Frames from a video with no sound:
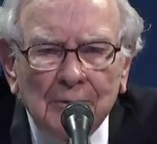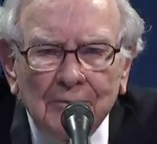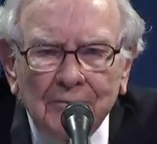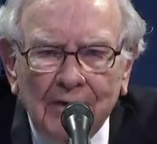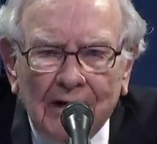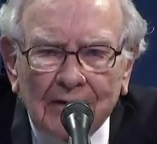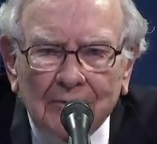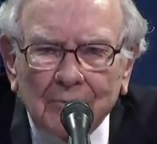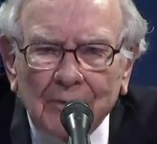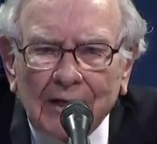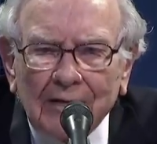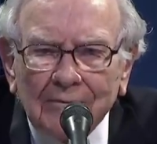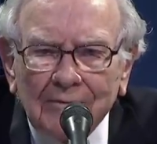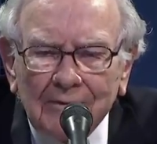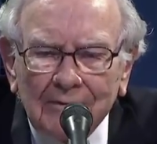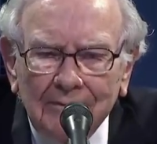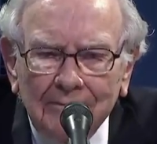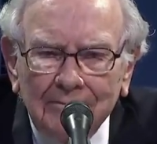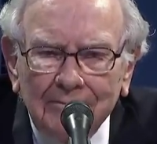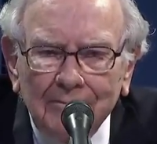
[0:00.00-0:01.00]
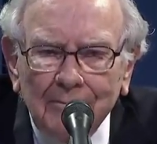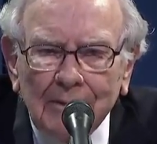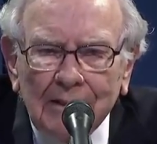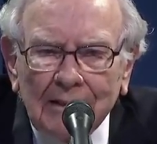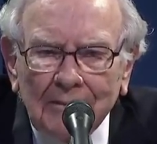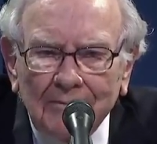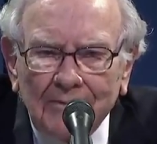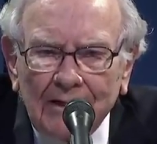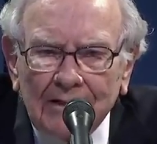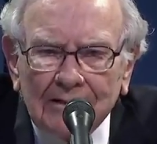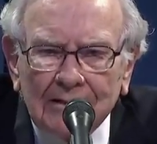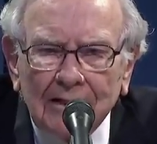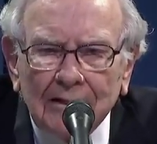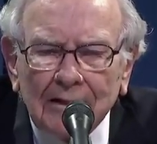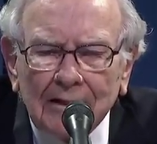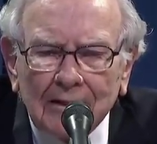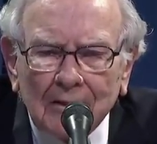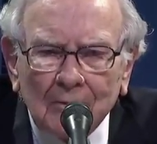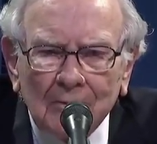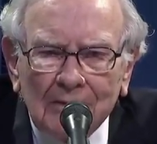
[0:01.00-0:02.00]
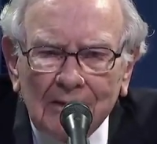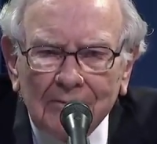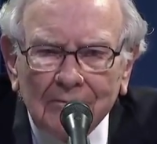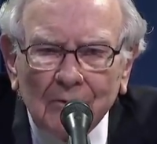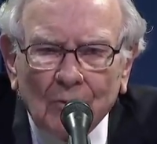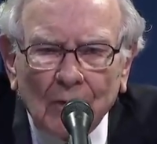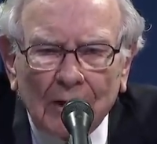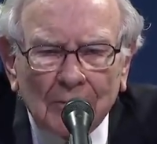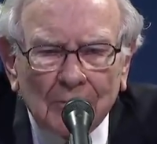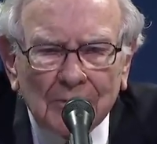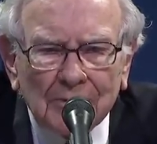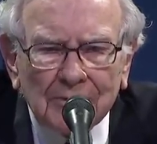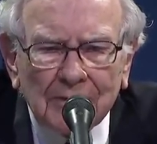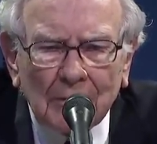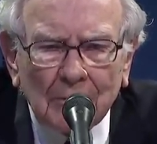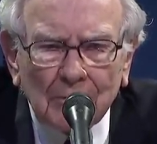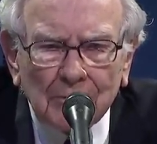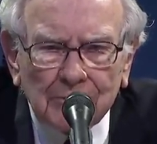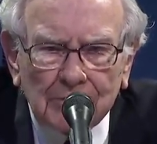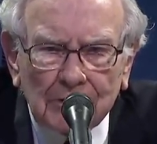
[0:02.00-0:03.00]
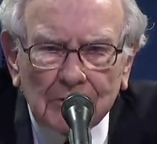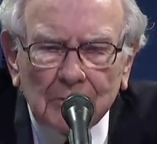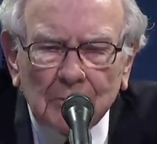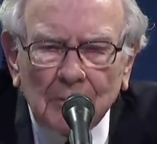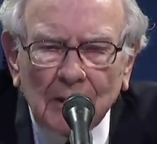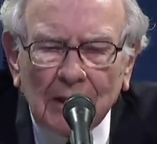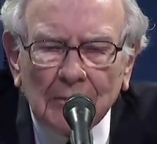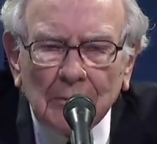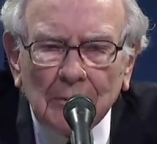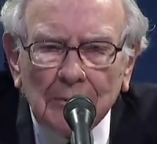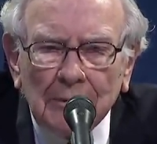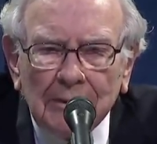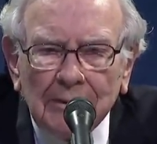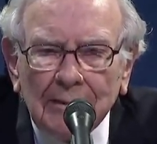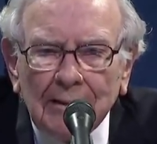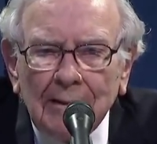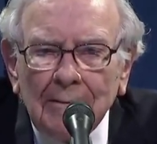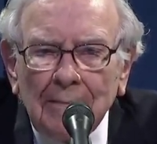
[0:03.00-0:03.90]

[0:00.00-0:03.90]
In fact, we haven't really faced anything that even quite resembles this problem.